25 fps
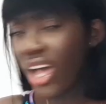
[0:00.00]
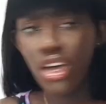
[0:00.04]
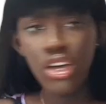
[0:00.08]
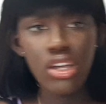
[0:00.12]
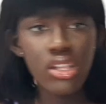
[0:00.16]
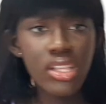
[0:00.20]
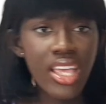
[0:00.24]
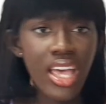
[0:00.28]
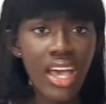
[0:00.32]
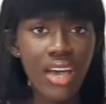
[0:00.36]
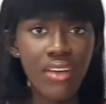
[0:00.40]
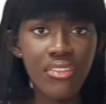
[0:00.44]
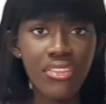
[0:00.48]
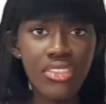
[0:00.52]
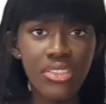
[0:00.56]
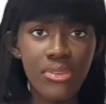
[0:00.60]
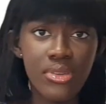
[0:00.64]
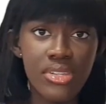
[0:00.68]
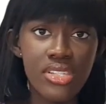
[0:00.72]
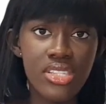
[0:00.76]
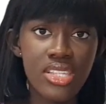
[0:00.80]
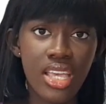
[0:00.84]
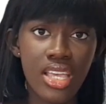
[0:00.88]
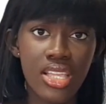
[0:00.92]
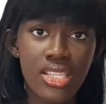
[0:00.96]
I only have
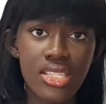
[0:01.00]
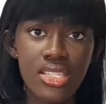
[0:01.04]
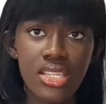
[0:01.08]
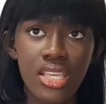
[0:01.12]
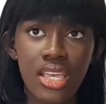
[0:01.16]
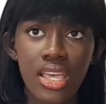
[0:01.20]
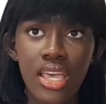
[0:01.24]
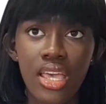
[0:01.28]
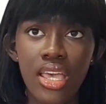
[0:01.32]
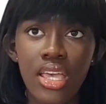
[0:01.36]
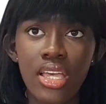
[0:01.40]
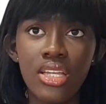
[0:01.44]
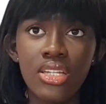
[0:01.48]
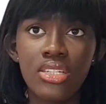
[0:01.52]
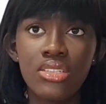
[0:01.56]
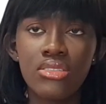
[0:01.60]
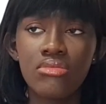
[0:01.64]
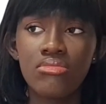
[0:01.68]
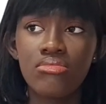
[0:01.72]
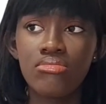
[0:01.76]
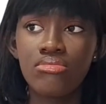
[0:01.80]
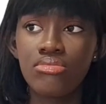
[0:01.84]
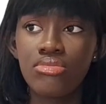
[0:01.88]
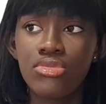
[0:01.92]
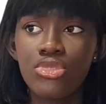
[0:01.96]
3 skirts here,
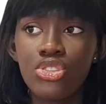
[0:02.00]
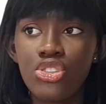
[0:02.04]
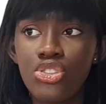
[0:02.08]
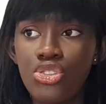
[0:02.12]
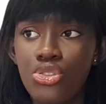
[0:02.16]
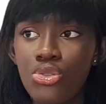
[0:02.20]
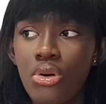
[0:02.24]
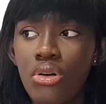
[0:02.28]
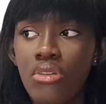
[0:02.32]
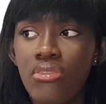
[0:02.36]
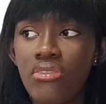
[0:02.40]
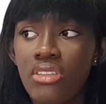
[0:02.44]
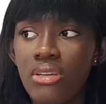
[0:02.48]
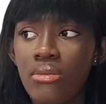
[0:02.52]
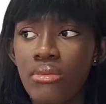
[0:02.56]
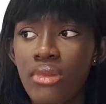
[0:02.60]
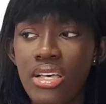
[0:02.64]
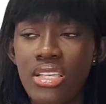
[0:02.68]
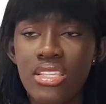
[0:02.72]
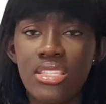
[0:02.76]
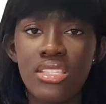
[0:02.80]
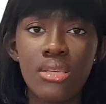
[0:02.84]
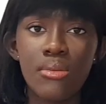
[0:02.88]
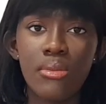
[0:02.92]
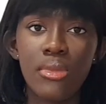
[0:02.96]
and 2 of them
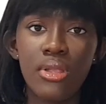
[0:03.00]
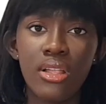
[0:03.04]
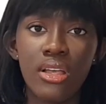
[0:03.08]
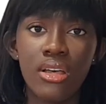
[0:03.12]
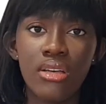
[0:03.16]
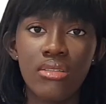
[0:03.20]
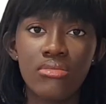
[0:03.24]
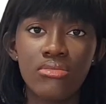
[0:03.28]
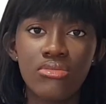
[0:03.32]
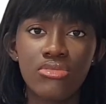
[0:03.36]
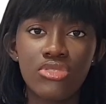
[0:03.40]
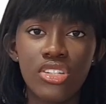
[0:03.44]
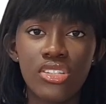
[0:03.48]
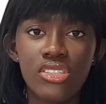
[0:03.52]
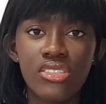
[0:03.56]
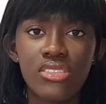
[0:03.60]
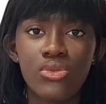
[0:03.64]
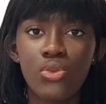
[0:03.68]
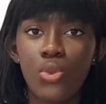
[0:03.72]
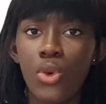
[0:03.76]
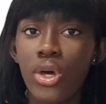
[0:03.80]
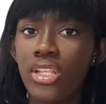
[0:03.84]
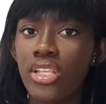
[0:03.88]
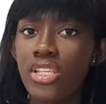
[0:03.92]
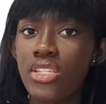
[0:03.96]
are similar. Just
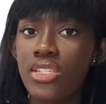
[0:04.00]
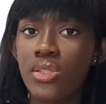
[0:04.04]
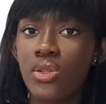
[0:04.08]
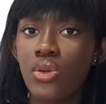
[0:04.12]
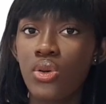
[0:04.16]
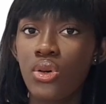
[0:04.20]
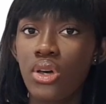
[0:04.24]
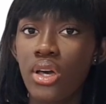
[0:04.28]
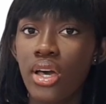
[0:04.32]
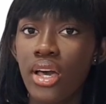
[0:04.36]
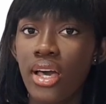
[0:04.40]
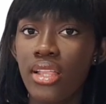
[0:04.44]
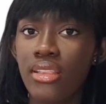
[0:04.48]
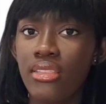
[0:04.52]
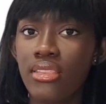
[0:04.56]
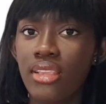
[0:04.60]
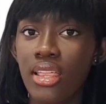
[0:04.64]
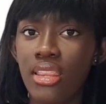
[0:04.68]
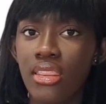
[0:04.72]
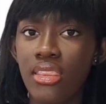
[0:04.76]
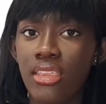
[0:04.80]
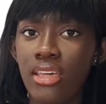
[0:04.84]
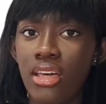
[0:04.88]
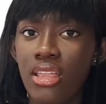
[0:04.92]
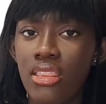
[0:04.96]
one is longer
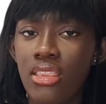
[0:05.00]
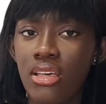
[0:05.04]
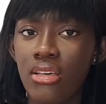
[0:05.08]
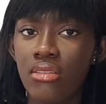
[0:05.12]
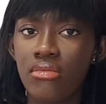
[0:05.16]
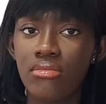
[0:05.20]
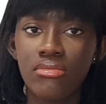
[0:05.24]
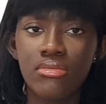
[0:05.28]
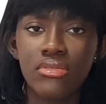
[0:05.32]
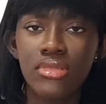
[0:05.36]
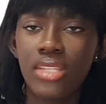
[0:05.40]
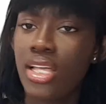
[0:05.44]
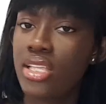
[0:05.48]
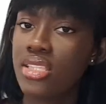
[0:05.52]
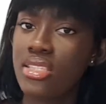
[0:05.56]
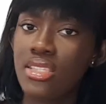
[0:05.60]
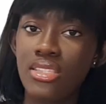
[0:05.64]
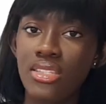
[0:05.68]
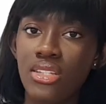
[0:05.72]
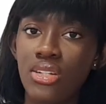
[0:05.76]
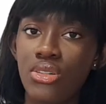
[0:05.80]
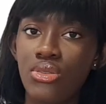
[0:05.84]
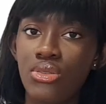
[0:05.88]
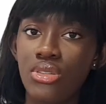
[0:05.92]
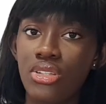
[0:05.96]
than the other. That's
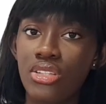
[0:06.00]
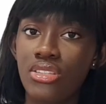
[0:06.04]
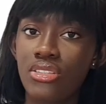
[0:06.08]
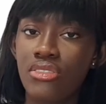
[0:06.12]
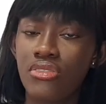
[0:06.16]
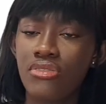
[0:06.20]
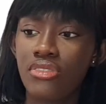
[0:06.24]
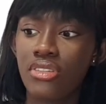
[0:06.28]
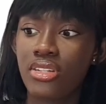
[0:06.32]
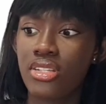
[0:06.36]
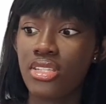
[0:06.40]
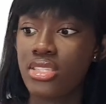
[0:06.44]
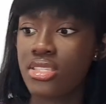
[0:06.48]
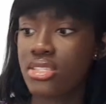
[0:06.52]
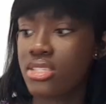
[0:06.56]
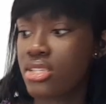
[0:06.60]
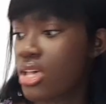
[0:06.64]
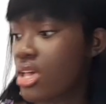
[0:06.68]
the only difference.